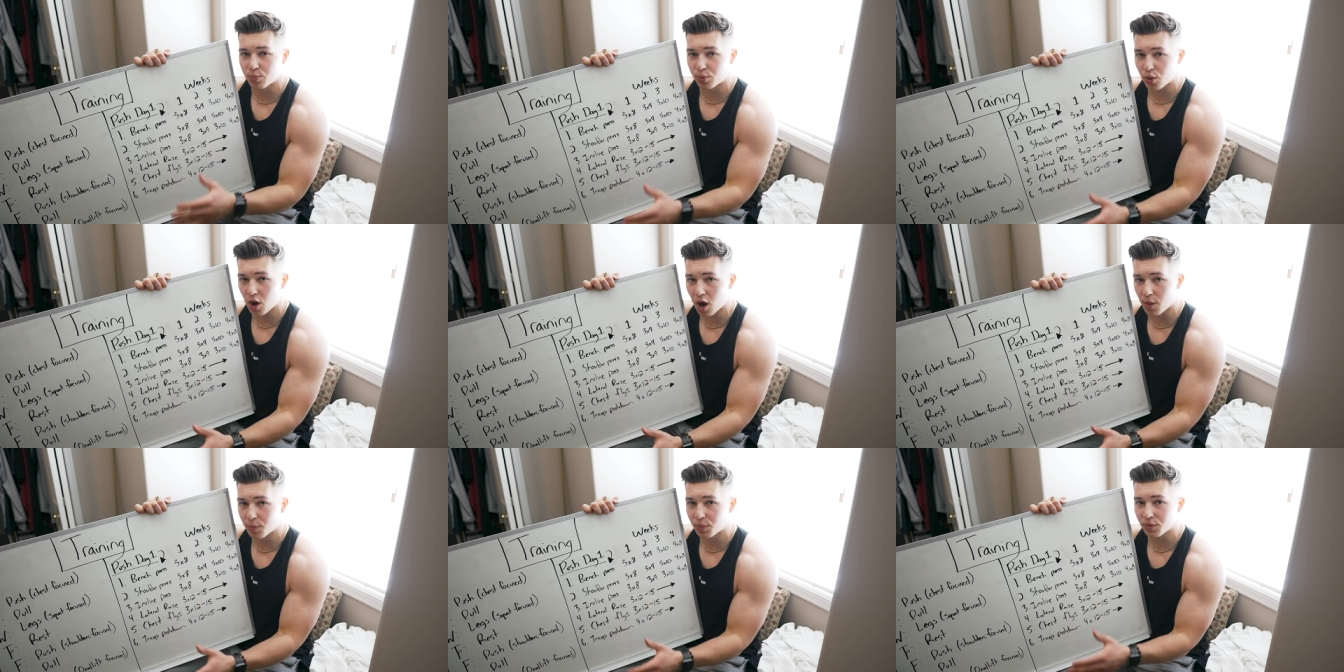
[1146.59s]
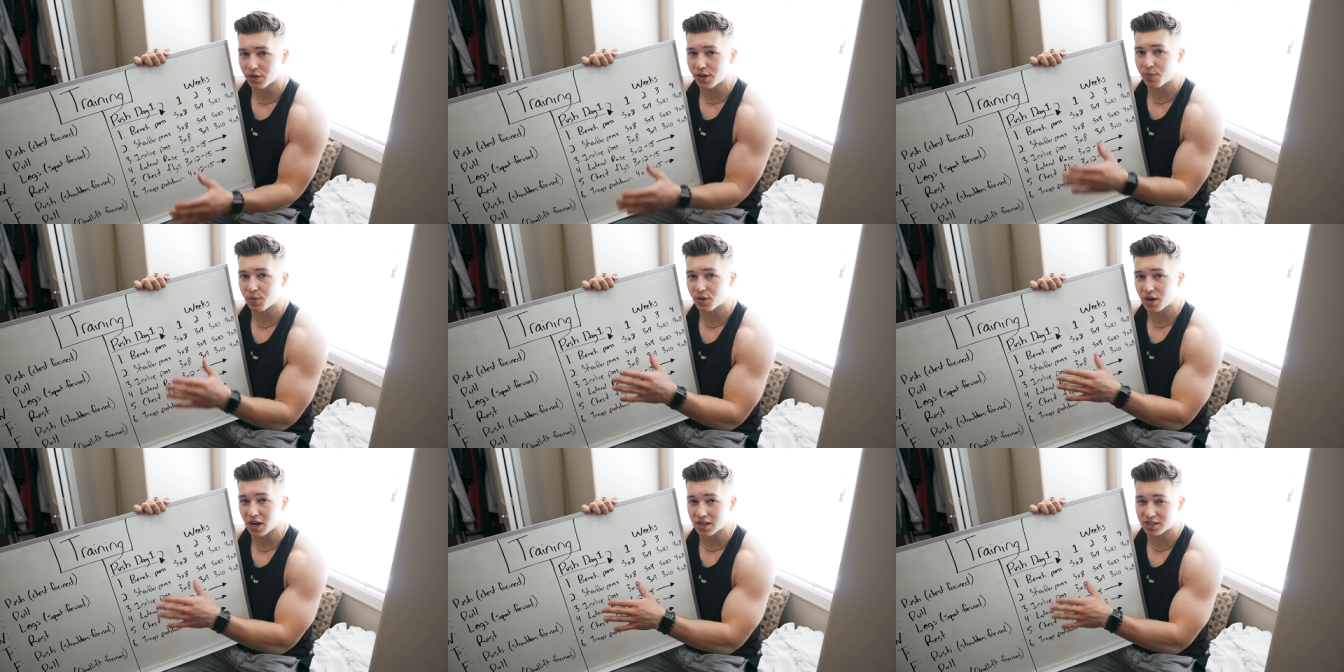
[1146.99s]

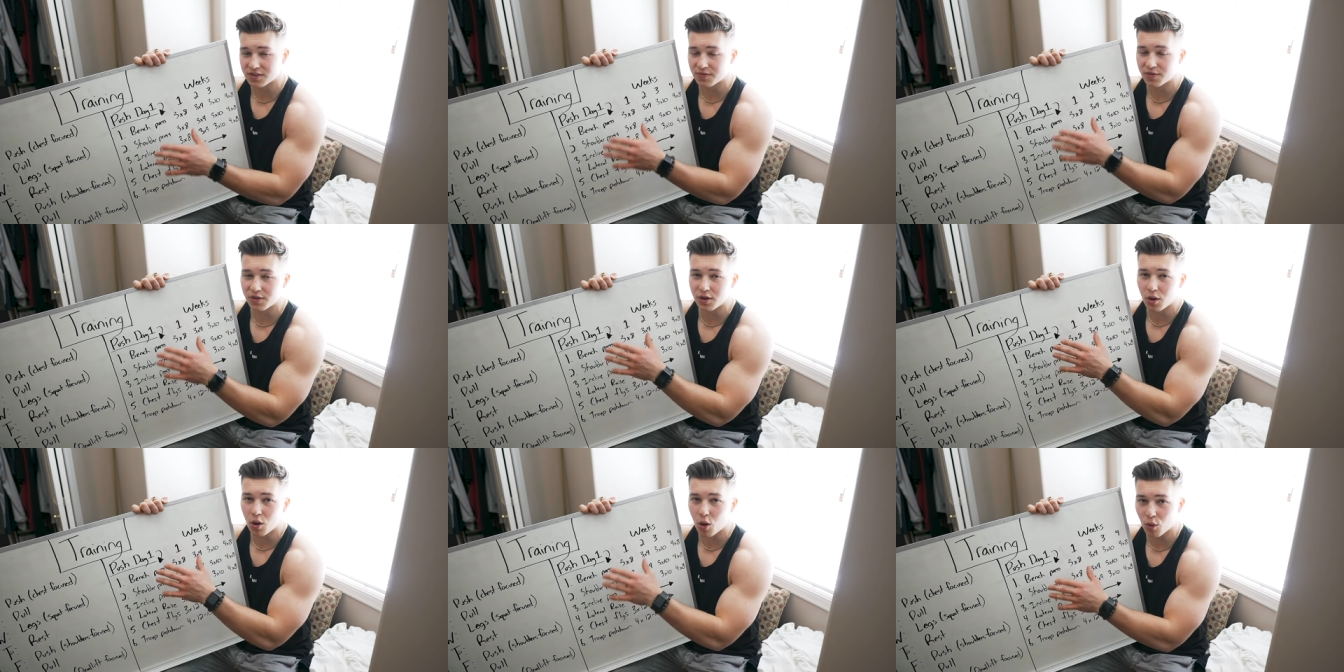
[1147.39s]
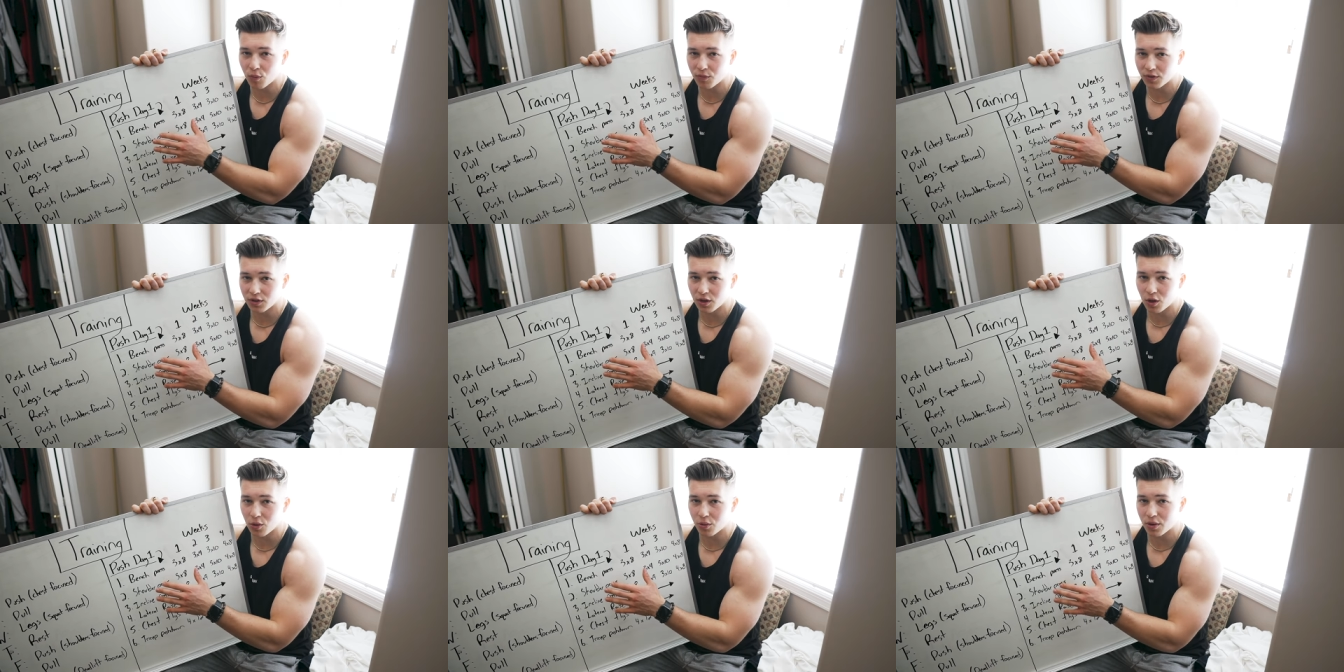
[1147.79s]
properly progressively
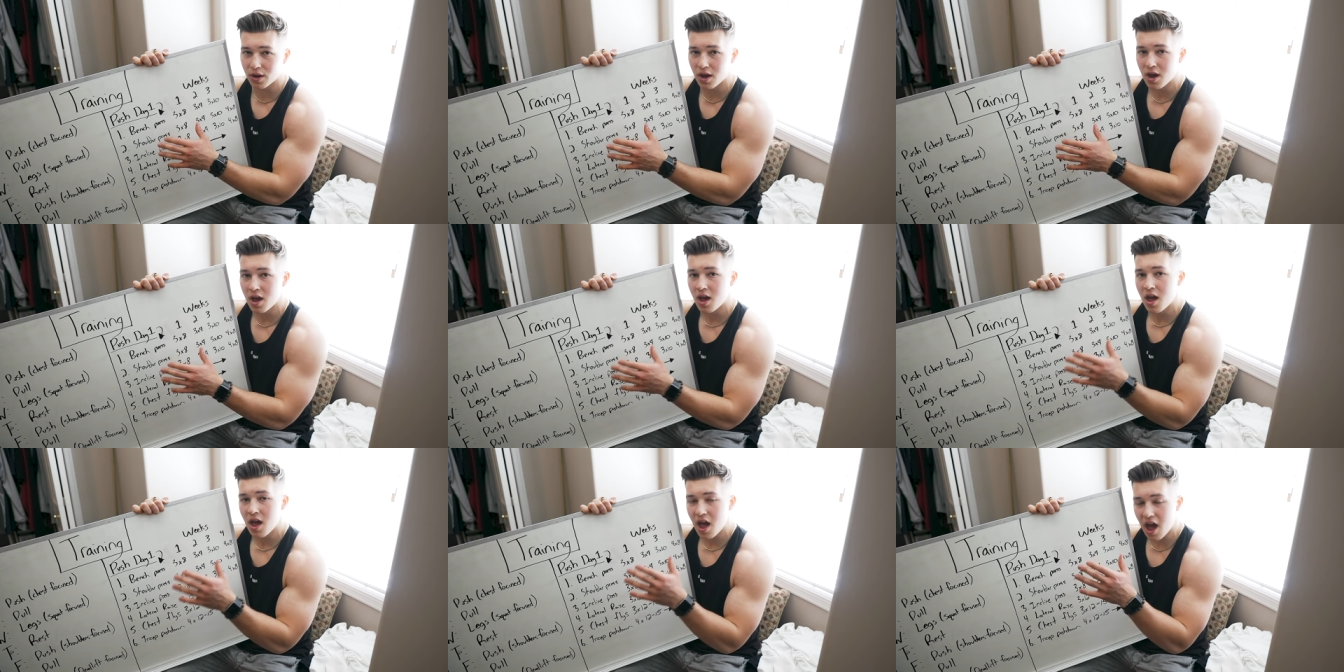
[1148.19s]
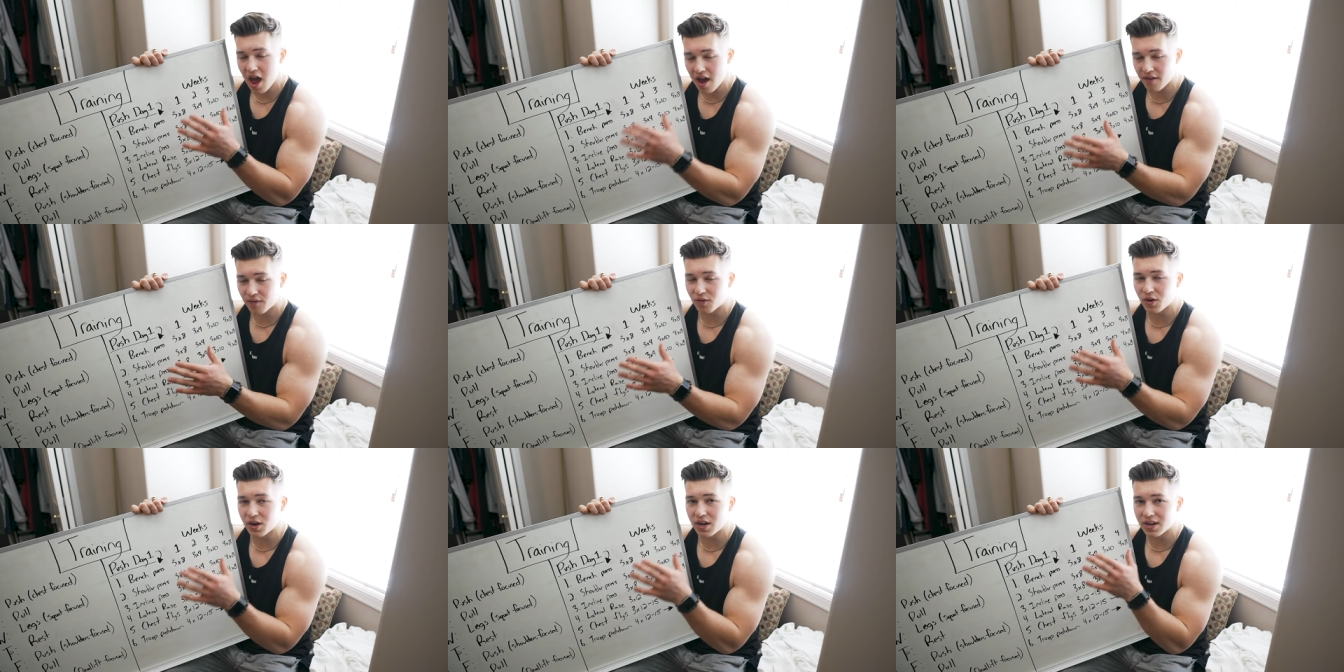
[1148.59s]
overload
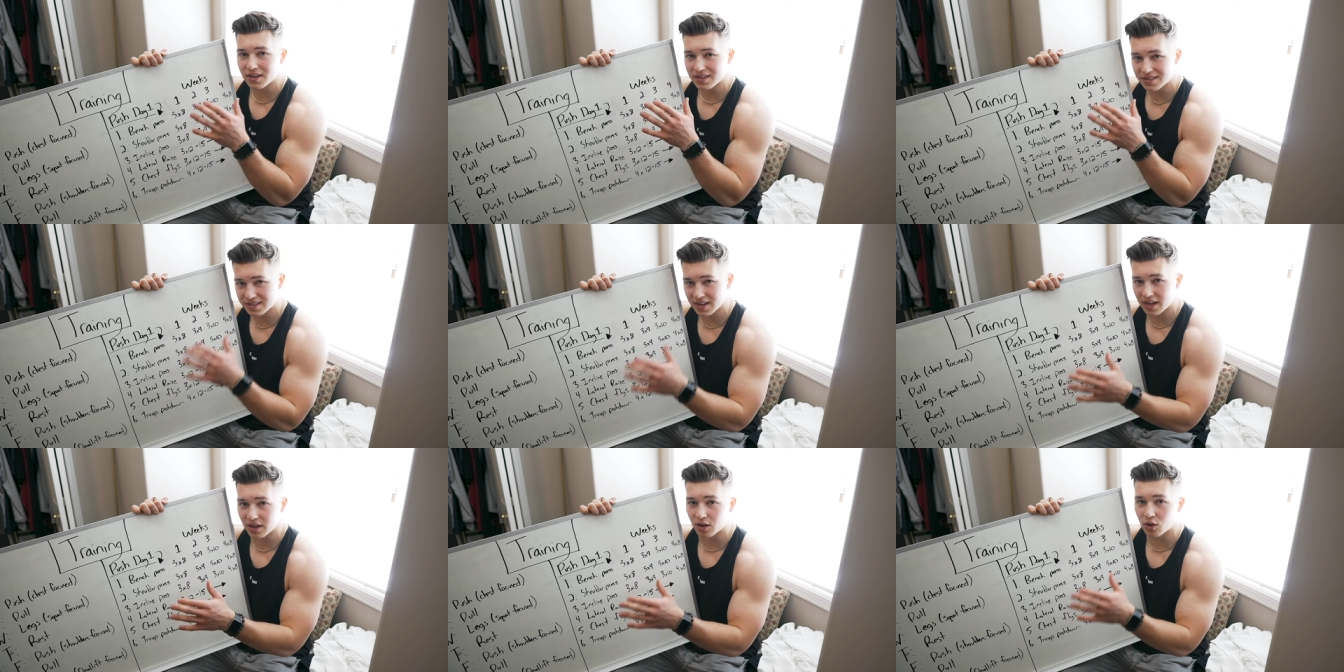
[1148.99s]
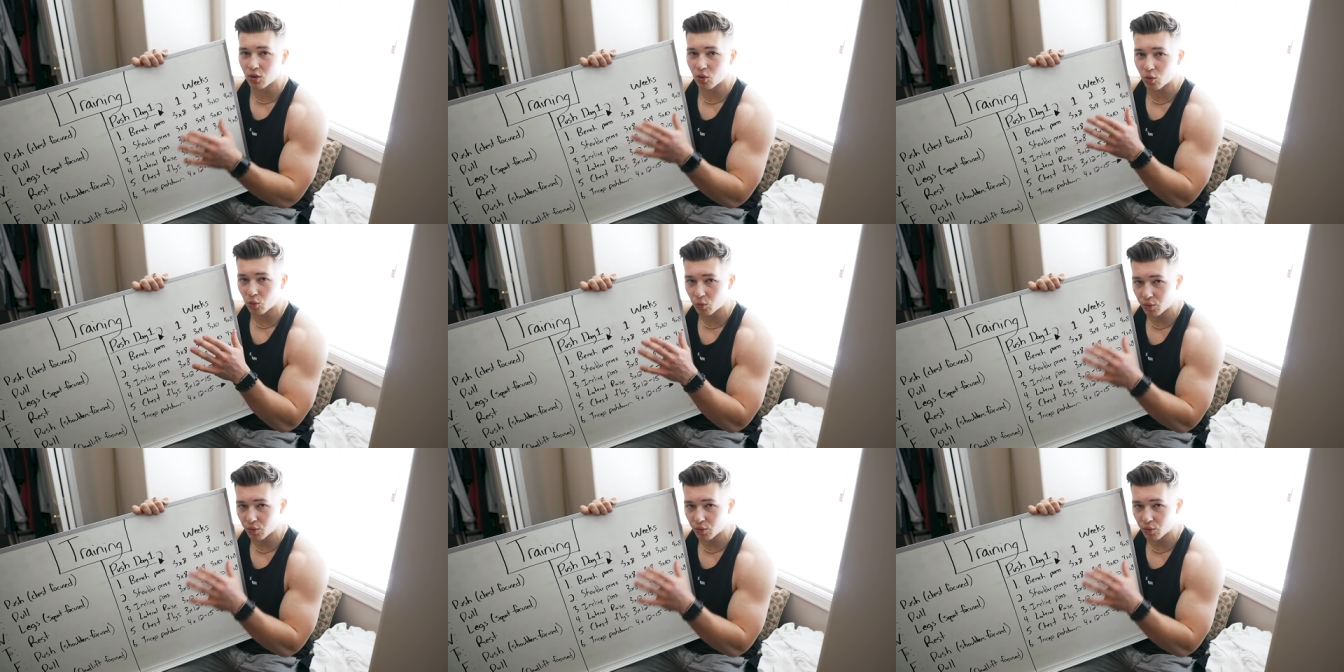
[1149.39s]
every single